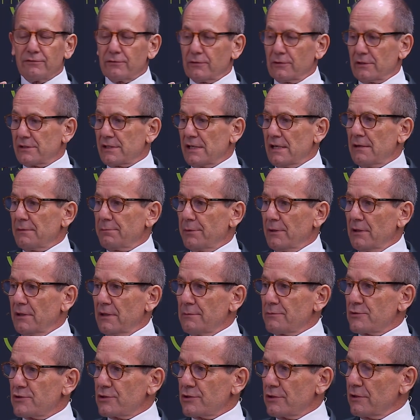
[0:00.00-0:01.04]
For
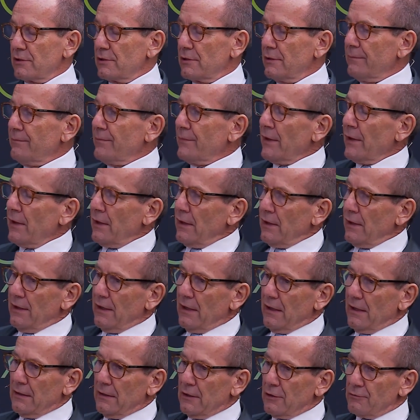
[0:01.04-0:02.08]
example, I'm sure
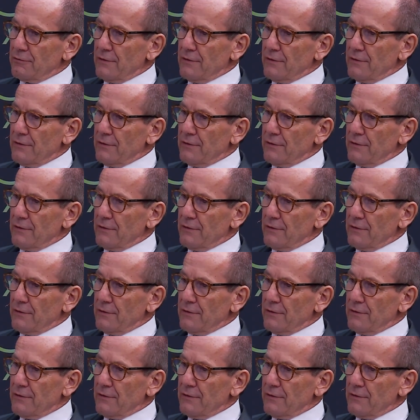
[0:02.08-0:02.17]
uh,